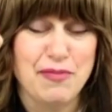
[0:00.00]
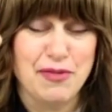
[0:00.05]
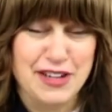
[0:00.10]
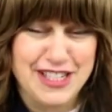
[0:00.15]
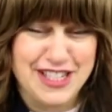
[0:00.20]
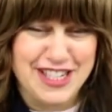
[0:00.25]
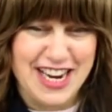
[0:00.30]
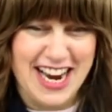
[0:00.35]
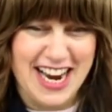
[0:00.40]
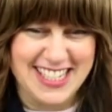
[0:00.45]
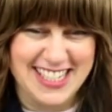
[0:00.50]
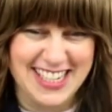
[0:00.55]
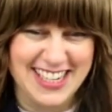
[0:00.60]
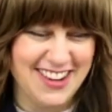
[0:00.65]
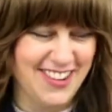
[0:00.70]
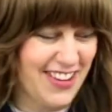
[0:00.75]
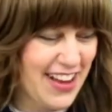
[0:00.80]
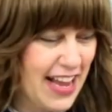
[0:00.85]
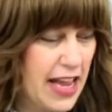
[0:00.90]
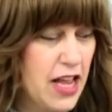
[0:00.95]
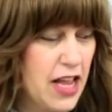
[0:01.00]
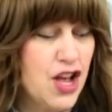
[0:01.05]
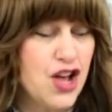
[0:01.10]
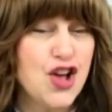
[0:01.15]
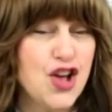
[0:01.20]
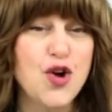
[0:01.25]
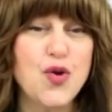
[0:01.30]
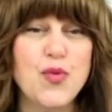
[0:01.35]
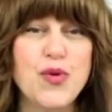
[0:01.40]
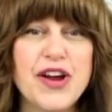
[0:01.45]
appreciation okay
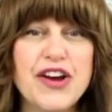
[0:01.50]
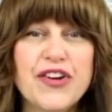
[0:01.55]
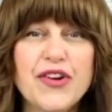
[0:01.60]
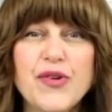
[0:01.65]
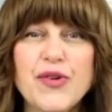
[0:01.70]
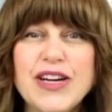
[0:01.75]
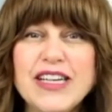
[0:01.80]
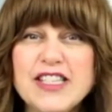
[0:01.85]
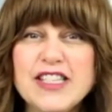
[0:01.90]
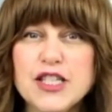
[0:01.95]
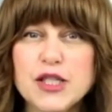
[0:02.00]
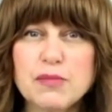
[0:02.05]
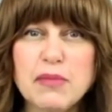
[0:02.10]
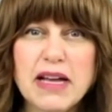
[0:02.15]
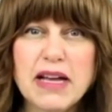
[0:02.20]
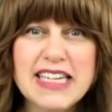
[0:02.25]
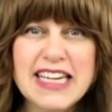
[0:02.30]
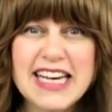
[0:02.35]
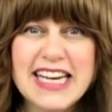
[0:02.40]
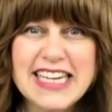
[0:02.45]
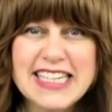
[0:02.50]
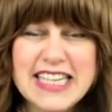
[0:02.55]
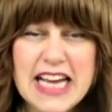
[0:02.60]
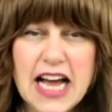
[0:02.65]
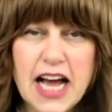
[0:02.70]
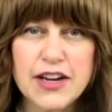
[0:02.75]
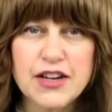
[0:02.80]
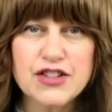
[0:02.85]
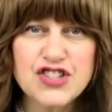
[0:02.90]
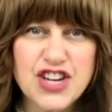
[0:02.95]
we are going to spend an
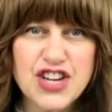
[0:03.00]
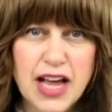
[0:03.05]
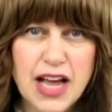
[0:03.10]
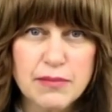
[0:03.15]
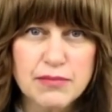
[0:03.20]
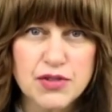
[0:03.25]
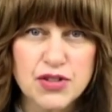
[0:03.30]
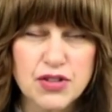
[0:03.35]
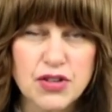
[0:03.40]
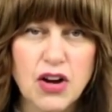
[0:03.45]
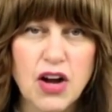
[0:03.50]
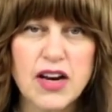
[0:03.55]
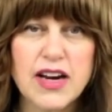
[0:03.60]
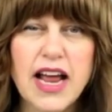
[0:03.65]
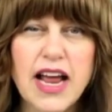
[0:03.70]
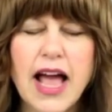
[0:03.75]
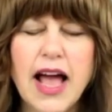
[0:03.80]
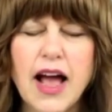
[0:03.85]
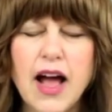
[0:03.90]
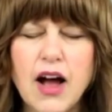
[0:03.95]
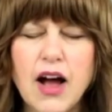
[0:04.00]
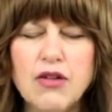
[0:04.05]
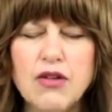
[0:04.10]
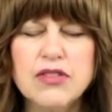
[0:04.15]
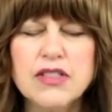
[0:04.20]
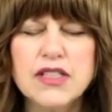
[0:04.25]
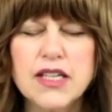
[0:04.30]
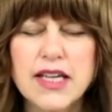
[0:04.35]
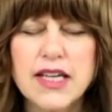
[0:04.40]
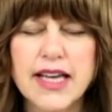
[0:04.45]
entire chapter on
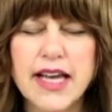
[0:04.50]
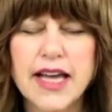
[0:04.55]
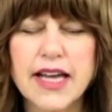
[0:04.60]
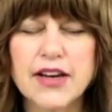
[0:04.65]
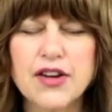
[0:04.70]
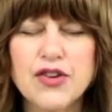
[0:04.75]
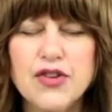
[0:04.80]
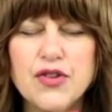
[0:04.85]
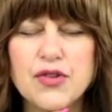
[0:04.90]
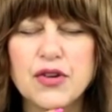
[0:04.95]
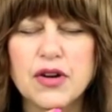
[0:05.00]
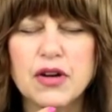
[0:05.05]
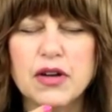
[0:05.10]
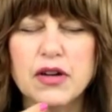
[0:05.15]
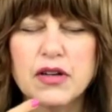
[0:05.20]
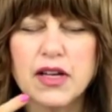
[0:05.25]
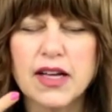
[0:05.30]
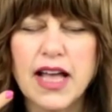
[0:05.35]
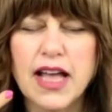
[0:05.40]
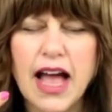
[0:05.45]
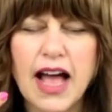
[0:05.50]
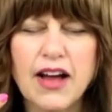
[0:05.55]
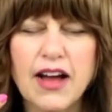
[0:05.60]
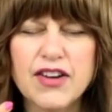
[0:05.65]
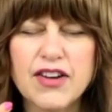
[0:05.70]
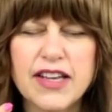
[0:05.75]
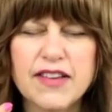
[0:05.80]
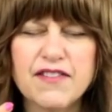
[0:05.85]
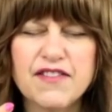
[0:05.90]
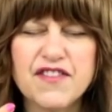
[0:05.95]
how to get your uh,
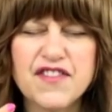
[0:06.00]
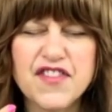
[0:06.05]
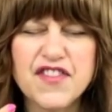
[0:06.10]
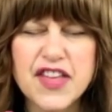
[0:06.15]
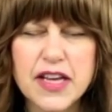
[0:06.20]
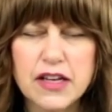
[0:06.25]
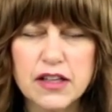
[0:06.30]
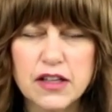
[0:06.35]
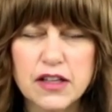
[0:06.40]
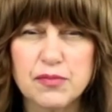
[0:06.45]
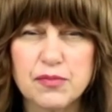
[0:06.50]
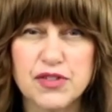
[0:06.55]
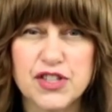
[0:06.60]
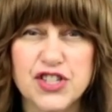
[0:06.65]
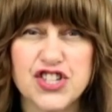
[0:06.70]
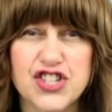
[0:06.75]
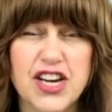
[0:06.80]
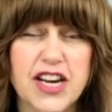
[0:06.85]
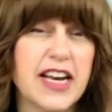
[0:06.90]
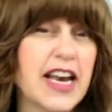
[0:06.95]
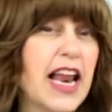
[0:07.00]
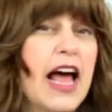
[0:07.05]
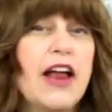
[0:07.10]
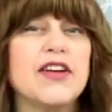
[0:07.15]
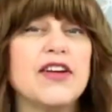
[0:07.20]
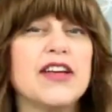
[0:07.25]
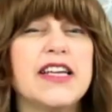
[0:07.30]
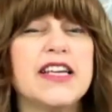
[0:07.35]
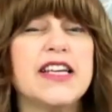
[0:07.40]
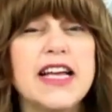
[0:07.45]
how to feel appreciated
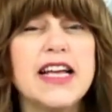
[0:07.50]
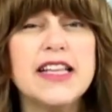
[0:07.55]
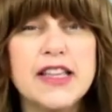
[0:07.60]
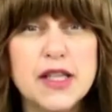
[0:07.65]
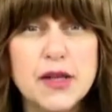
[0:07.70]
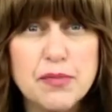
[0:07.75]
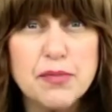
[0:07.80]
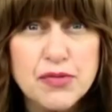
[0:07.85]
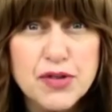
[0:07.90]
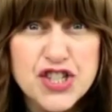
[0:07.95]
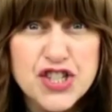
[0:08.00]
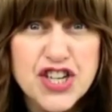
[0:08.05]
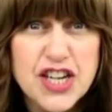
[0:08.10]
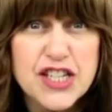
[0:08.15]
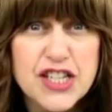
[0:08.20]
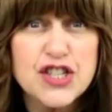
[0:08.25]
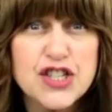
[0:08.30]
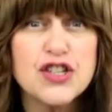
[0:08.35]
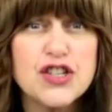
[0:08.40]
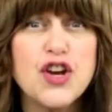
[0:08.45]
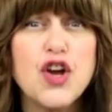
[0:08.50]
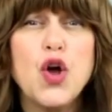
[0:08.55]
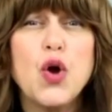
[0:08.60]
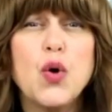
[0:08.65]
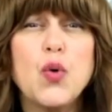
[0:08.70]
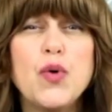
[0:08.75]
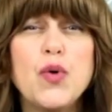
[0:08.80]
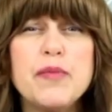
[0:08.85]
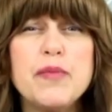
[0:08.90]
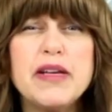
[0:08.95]
how to get the appreciation
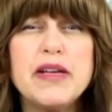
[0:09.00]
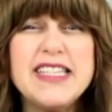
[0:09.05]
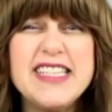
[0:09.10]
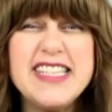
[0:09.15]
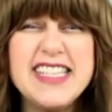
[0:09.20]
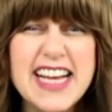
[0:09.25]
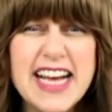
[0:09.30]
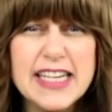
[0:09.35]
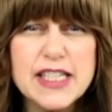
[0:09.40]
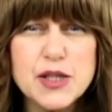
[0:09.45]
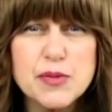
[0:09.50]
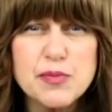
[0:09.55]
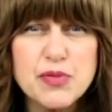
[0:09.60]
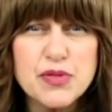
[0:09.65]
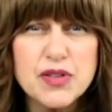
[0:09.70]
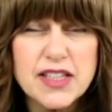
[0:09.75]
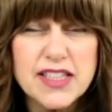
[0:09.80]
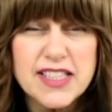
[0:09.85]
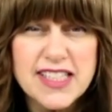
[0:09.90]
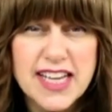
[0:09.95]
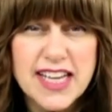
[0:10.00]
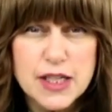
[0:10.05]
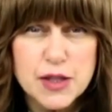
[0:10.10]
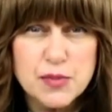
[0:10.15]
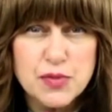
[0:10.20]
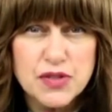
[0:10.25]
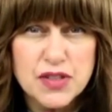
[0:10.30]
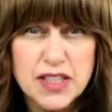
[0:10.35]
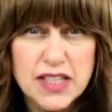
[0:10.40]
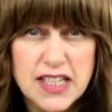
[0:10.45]
women desperately
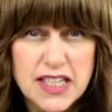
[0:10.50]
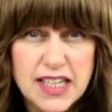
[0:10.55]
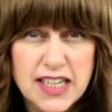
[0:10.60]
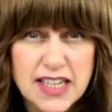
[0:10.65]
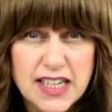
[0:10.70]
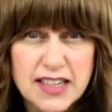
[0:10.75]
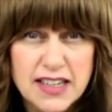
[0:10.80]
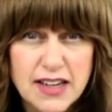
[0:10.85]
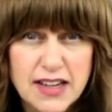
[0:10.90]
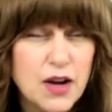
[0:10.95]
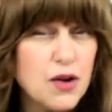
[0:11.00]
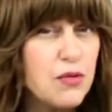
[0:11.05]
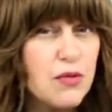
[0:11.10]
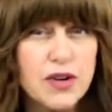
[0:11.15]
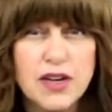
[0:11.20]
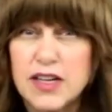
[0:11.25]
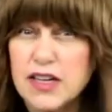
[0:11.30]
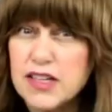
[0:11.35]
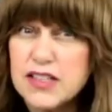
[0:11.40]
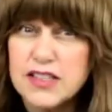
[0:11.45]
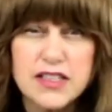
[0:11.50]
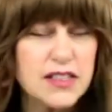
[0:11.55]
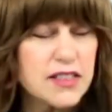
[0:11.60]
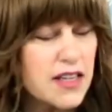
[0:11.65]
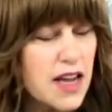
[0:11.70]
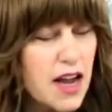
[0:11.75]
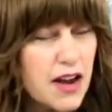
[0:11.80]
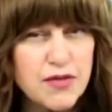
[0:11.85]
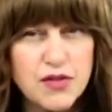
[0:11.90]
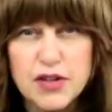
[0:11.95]
desperately need we're going to
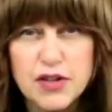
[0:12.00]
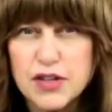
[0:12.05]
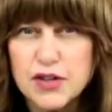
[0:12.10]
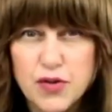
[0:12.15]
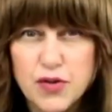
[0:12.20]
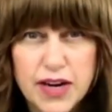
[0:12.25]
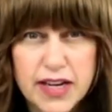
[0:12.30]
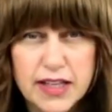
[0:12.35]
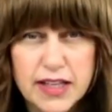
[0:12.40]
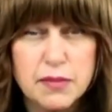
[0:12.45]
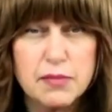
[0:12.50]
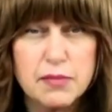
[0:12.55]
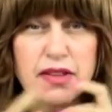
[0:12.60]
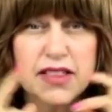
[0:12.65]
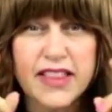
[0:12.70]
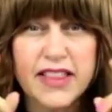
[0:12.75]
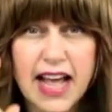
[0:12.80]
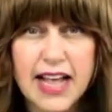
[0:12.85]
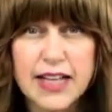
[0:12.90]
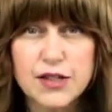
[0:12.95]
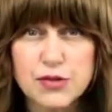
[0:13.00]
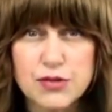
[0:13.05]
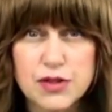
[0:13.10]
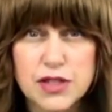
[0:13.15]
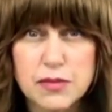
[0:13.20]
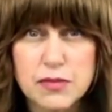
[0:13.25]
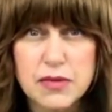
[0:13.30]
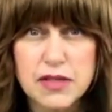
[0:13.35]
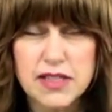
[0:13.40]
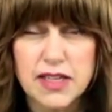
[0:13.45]
cover it greatly but that's
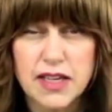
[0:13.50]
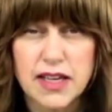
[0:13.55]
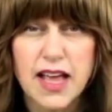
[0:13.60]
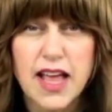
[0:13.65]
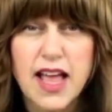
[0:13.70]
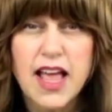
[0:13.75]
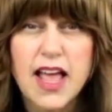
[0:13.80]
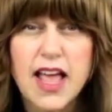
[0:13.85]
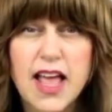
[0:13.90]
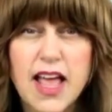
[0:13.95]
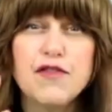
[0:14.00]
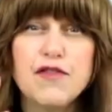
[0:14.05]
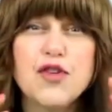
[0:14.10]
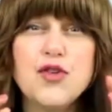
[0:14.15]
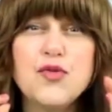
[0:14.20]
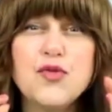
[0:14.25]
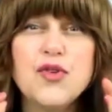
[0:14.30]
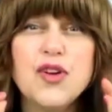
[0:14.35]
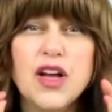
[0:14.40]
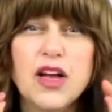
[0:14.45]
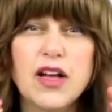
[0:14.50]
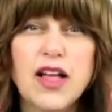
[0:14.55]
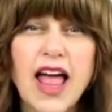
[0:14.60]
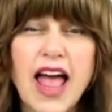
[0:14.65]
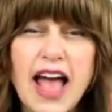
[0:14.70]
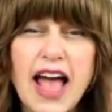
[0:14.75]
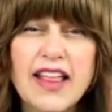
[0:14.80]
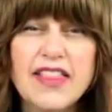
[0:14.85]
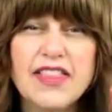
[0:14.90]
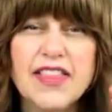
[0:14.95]
what's missing if you
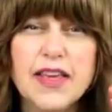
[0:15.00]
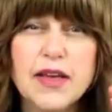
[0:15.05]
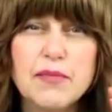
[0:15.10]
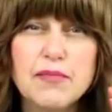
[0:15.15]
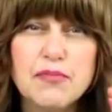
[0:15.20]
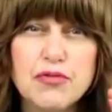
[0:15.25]
had the